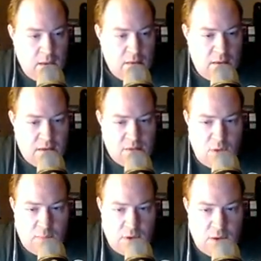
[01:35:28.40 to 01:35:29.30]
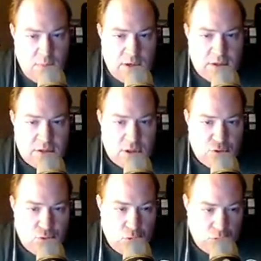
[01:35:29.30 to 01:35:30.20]
This might be the biggest
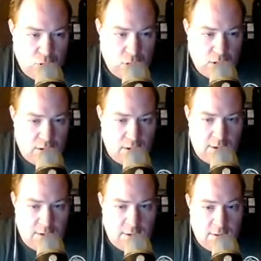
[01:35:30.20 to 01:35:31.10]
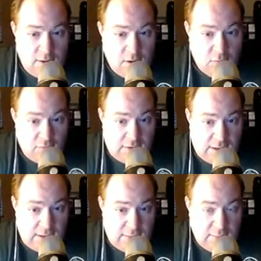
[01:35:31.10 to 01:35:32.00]
control card that we've
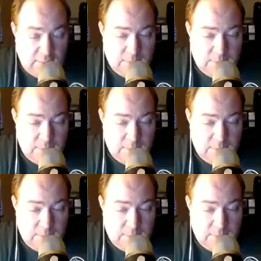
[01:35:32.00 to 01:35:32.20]
seen.